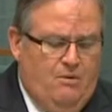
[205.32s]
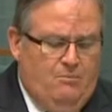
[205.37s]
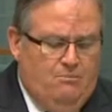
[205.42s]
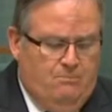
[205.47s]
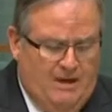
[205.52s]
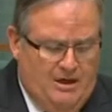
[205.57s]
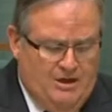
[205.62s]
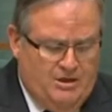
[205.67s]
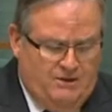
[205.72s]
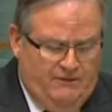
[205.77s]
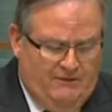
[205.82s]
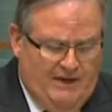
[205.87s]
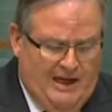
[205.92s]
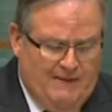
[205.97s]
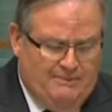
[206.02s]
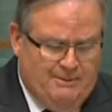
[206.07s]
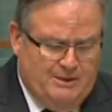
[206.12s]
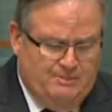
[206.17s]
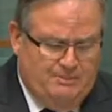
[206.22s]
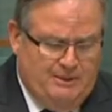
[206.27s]
Most of
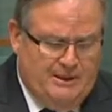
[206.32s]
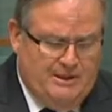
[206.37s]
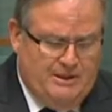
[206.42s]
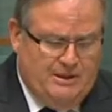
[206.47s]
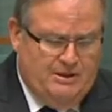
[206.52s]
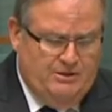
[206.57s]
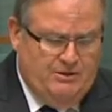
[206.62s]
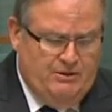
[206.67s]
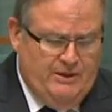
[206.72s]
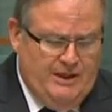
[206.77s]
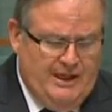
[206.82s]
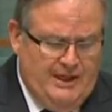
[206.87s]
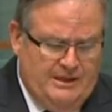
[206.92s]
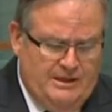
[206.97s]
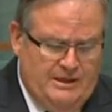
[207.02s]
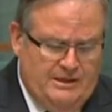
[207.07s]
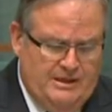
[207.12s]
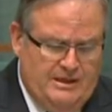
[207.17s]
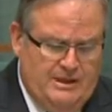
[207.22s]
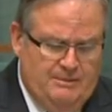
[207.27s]
Labor's speeches throughout
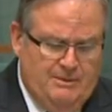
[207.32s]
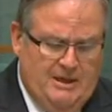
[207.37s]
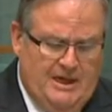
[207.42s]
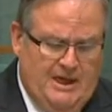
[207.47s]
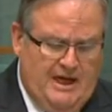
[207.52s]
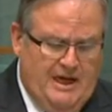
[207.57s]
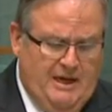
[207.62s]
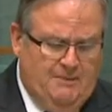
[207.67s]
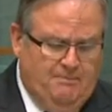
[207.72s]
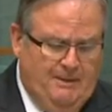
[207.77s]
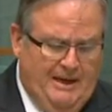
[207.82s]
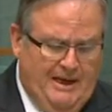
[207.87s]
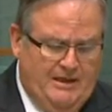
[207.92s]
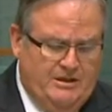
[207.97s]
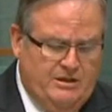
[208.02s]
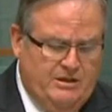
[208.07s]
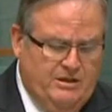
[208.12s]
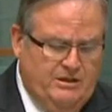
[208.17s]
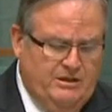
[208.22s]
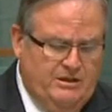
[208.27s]
this seem to hark back
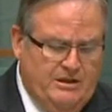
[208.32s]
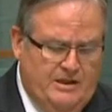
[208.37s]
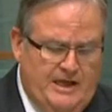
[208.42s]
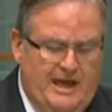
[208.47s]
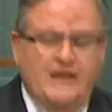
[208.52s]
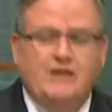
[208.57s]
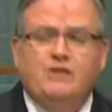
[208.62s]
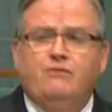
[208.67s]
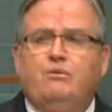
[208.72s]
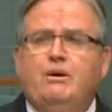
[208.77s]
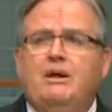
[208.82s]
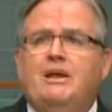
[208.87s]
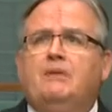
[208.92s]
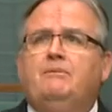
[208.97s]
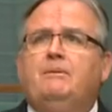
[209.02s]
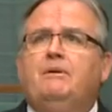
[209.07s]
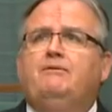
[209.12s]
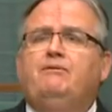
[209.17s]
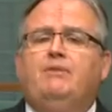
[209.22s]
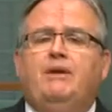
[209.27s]
to the days of
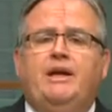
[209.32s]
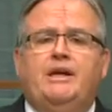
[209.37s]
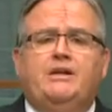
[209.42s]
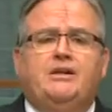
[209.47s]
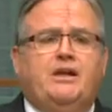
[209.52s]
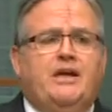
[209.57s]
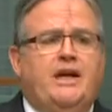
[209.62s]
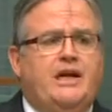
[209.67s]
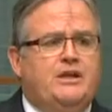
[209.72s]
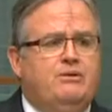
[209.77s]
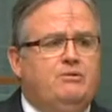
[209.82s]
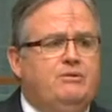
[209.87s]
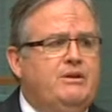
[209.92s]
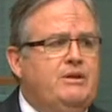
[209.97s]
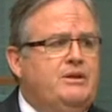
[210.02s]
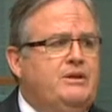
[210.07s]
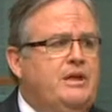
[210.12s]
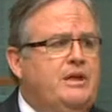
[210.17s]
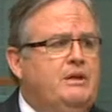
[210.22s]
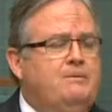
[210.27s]
Whitlam and free education. We've
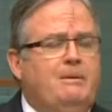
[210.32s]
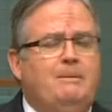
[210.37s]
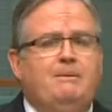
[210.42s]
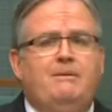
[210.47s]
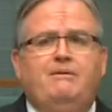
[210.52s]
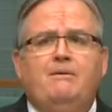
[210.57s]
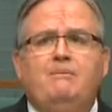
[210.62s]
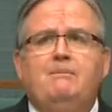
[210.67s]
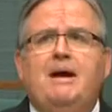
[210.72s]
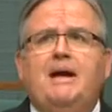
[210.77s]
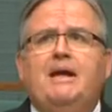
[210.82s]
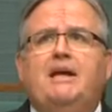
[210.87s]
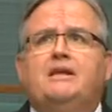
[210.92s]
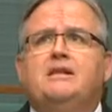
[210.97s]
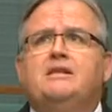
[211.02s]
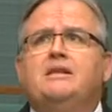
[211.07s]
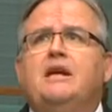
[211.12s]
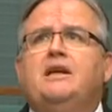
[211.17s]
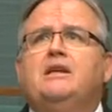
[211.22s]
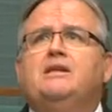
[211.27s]
just seen the member for Macon
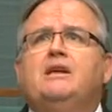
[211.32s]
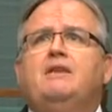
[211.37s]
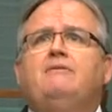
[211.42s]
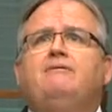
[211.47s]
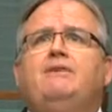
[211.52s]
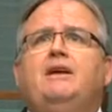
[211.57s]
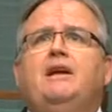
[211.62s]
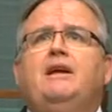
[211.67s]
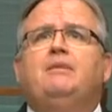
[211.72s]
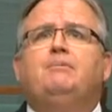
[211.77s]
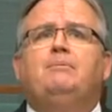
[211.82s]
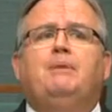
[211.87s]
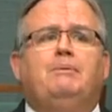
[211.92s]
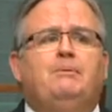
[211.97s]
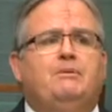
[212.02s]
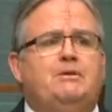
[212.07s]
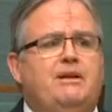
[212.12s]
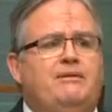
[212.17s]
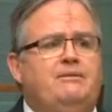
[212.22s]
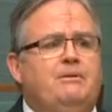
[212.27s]
saying it's unfair that
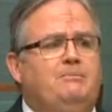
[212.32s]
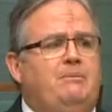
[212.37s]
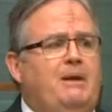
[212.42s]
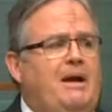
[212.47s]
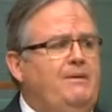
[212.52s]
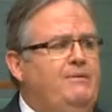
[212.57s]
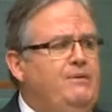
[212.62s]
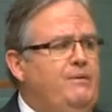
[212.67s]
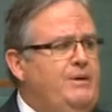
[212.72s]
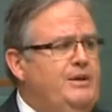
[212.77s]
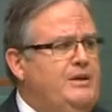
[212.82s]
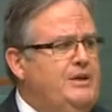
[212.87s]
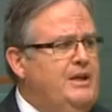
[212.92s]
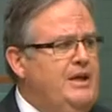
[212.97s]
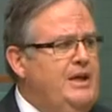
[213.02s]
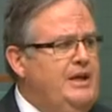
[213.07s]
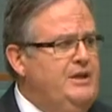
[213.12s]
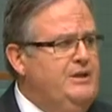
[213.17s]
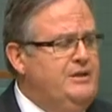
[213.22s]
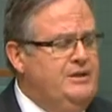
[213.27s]
people should have to pay for their
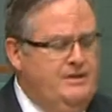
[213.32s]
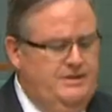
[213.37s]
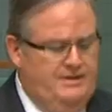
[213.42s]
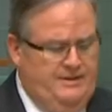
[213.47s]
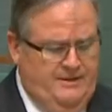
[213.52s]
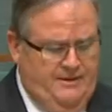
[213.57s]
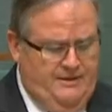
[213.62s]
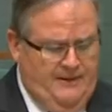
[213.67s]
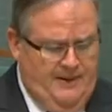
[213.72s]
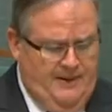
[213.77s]
educations.